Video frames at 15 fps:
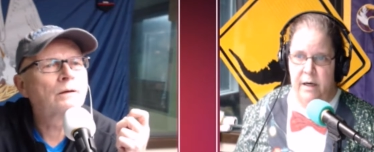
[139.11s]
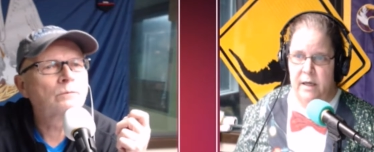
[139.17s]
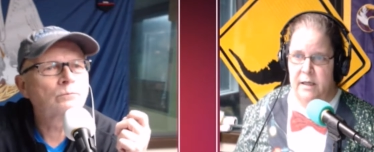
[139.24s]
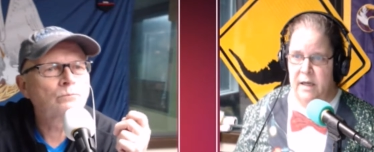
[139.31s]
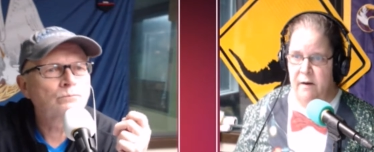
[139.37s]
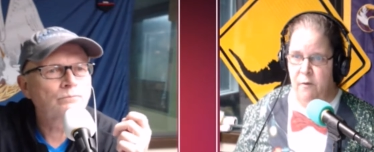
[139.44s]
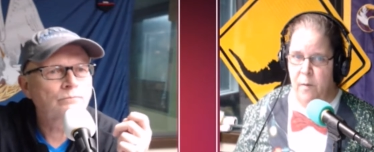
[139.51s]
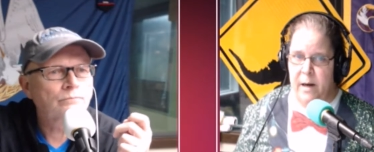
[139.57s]
Speaker 1: is
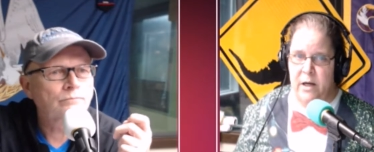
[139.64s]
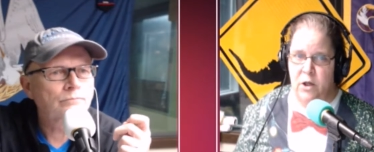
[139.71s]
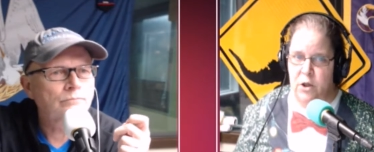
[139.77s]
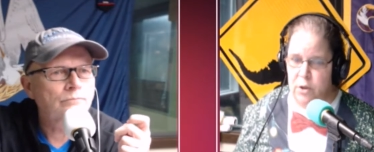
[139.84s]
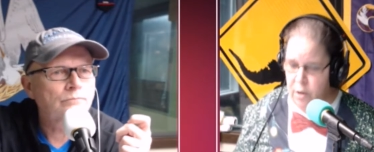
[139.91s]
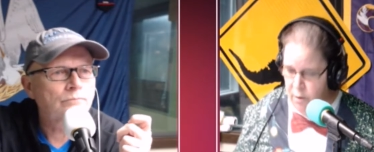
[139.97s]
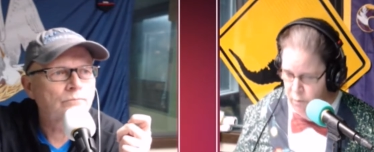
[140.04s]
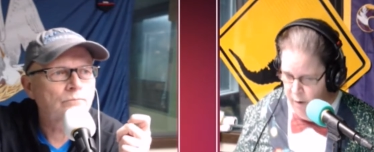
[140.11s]
everybody
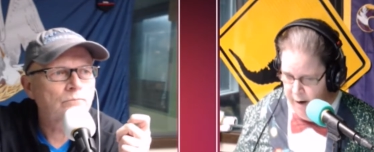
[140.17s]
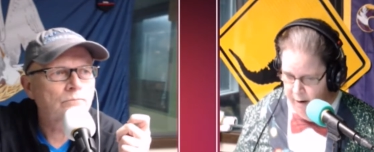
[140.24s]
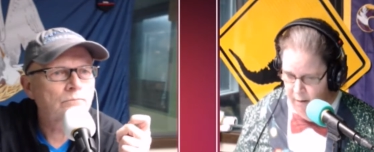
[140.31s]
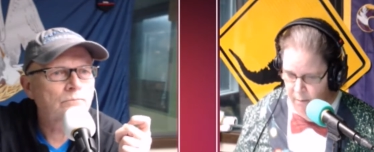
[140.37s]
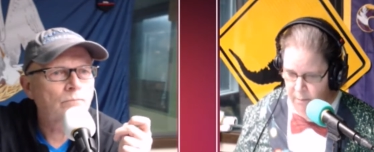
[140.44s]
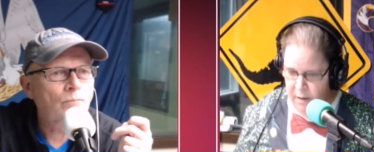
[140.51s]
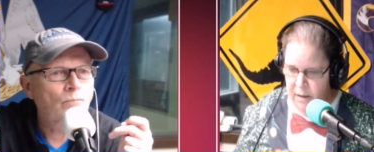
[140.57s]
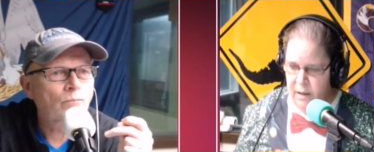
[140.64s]
should wear
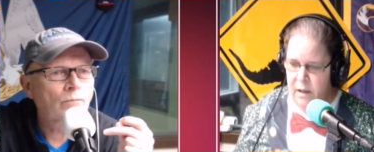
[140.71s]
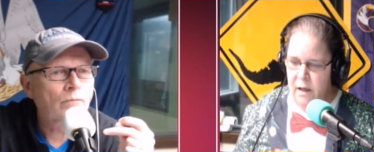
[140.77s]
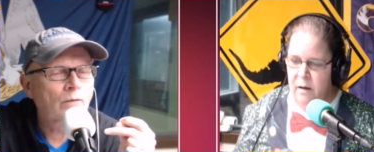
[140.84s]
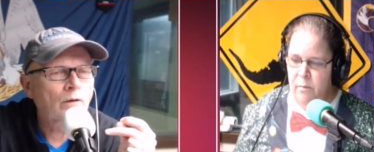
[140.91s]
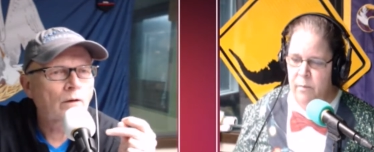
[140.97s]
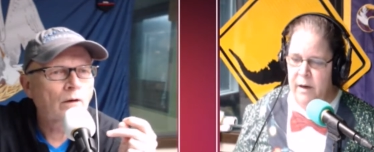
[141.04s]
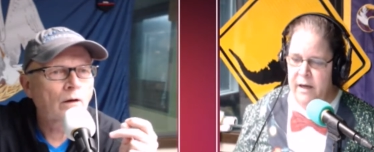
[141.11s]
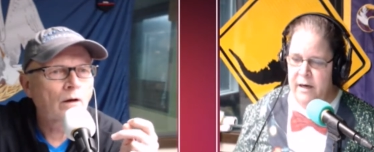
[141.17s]
them,
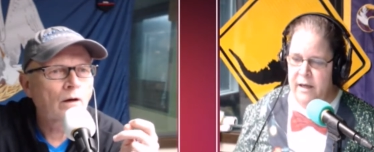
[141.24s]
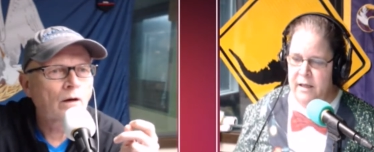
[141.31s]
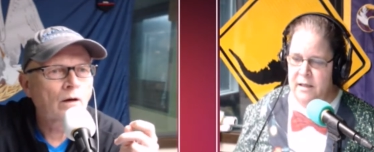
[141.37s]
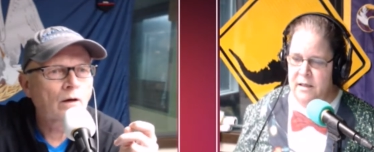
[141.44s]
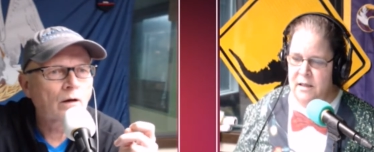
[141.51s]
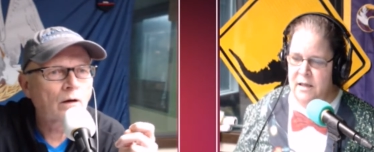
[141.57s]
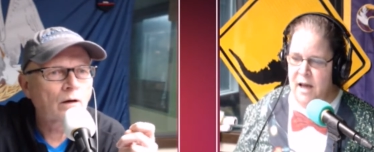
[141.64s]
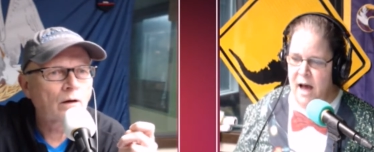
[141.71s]
but
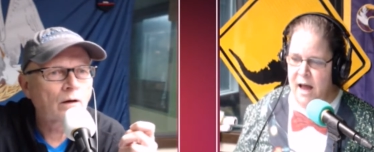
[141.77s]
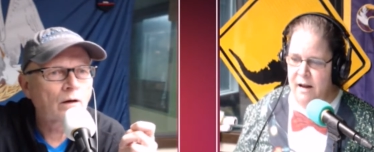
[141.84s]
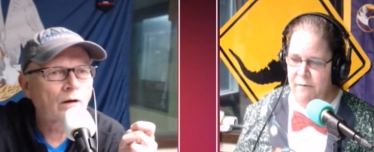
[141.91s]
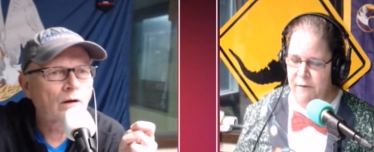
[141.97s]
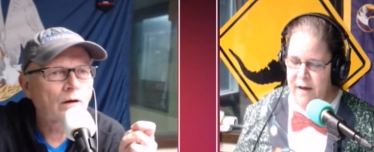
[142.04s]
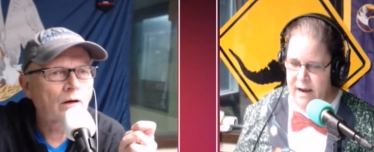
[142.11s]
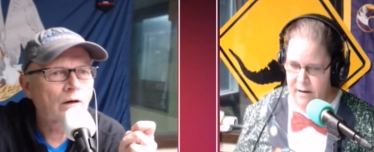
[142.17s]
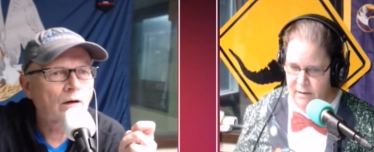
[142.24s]
it's not a
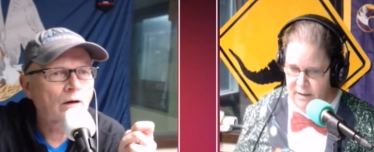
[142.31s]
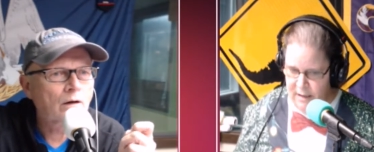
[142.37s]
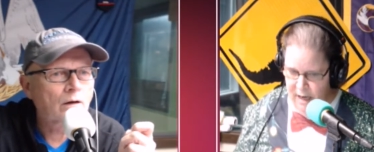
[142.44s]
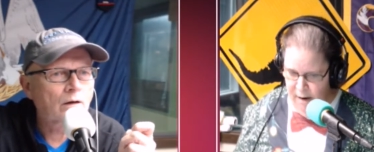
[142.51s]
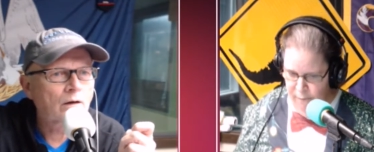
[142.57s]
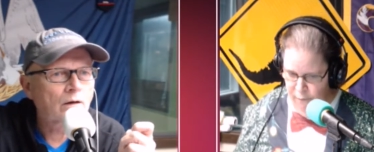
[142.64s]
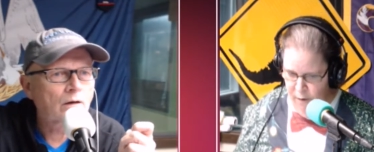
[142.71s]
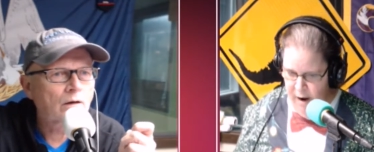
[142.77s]
fail
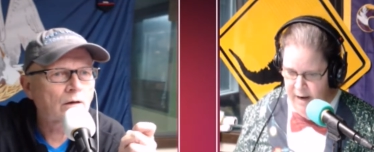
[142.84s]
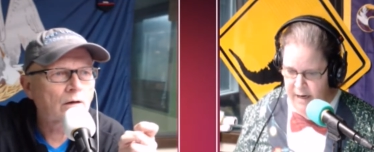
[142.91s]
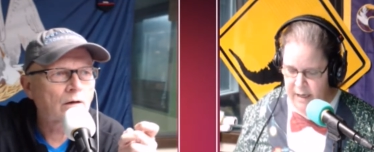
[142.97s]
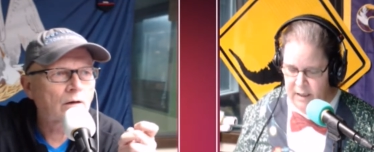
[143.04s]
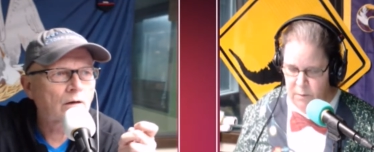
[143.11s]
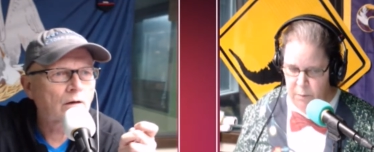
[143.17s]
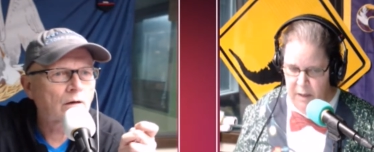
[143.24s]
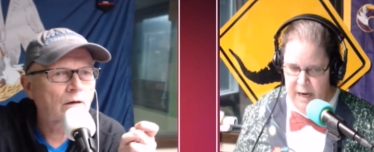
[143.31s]
safe, right?
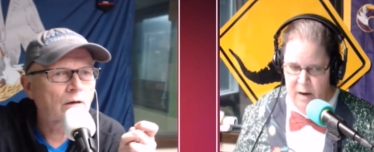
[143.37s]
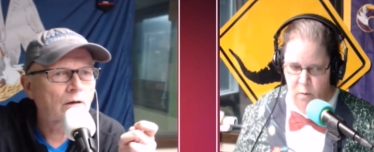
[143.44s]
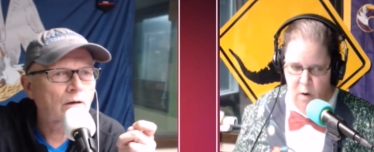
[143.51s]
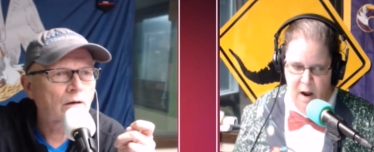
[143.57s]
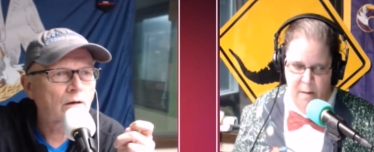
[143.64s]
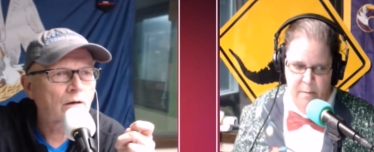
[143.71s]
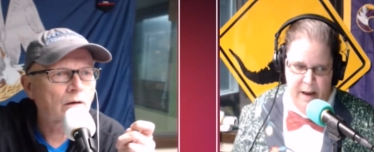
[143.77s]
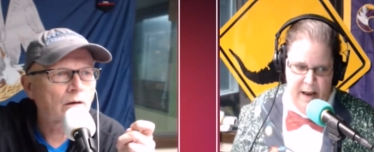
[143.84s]
Explain
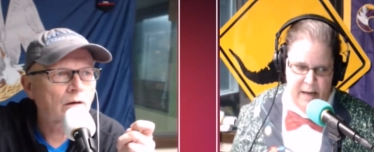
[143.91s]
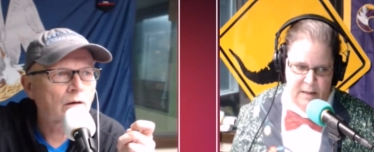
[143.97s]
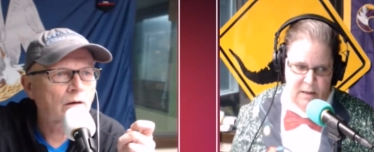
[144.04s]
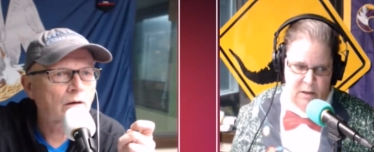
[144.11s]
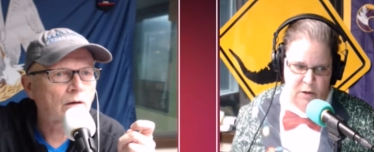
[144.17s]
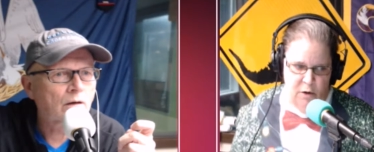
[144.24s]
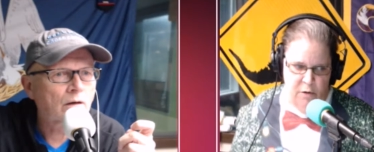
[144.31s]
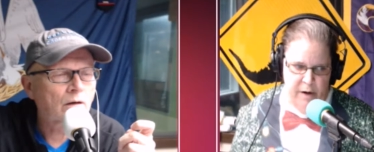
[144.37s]
why
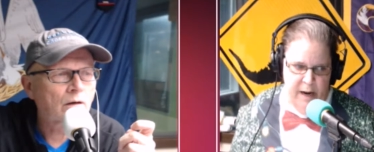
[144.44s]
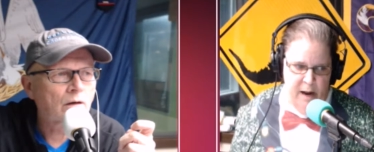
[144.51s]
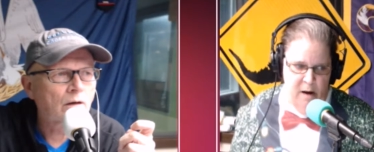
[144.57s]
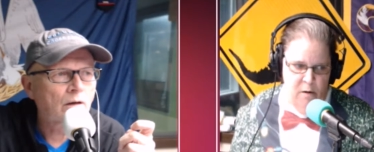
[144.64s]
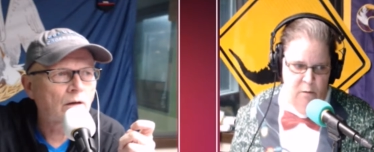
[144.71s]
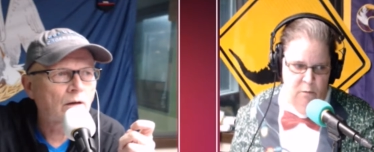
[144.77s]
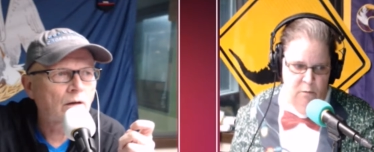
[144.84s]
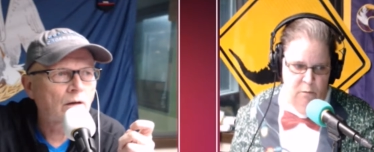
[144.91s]
masks are
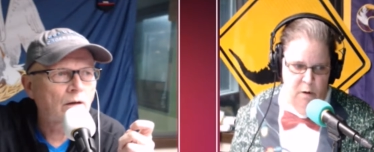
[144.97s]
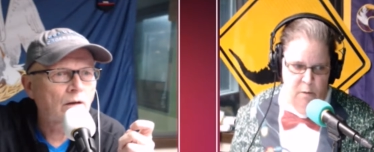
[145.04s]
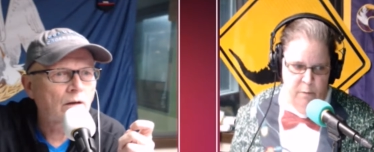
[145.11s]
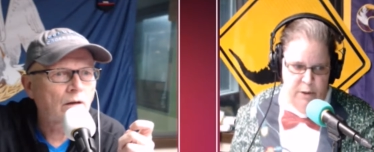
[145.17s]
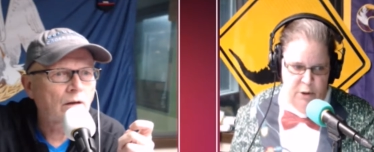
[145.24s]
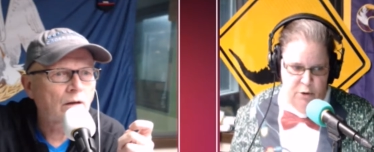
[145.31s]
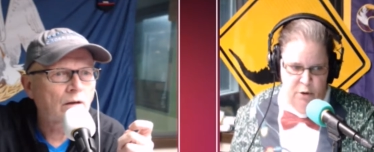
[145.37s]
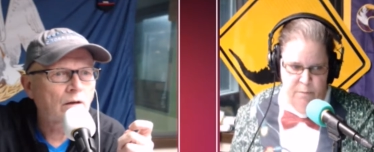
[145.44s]
now what we
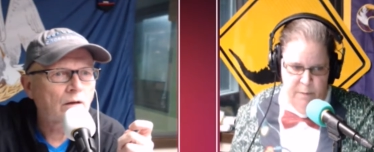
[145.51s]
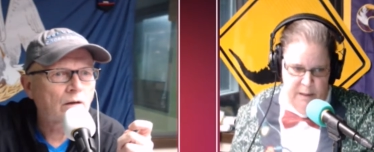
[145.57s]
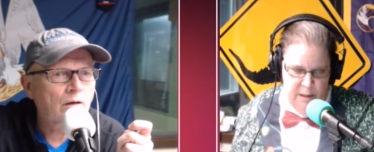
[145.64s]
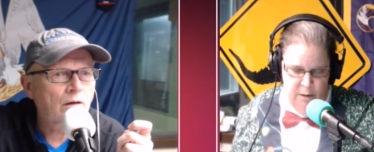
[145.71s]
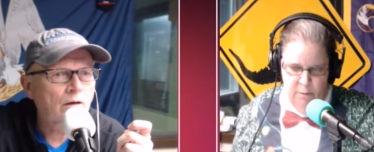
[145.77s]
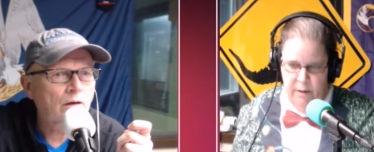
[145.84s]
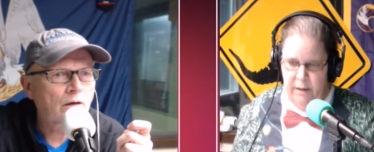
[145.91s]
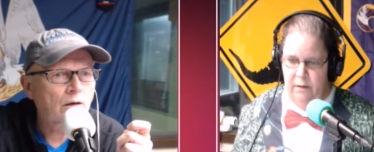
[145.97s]
should be
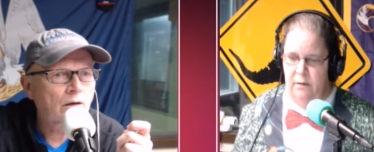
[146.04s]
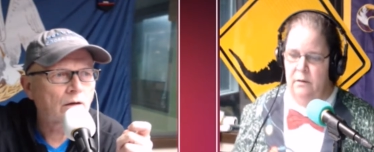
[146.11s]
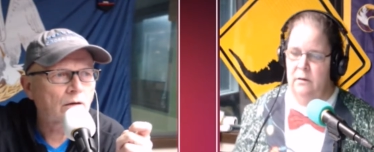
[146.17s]
doing.